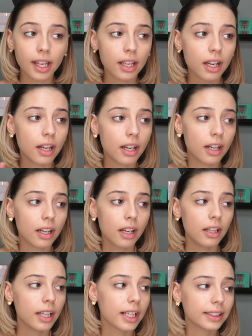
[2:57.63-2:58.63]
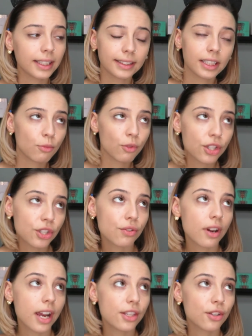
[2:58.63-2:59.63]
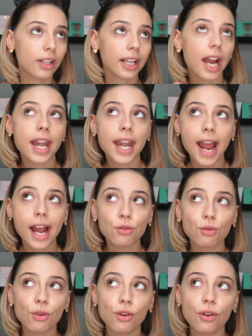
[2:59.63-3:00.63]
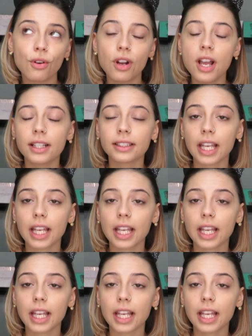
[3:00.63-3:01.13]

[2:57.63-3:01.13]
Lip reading: like a tinted moisturizer, like a natural